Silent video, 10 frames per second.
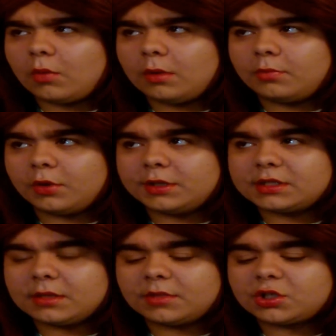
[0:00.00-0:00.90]
at one
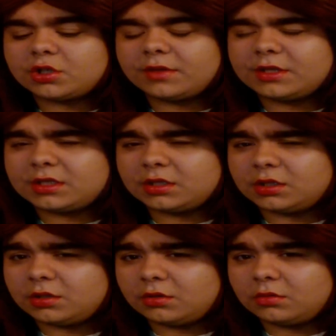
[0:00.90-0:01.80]
point, so I'm not sure they
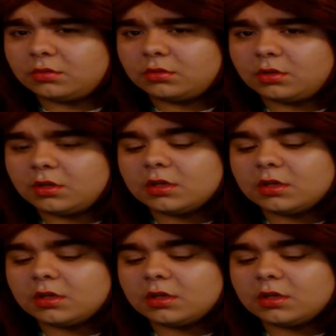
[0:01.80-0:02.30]
still do.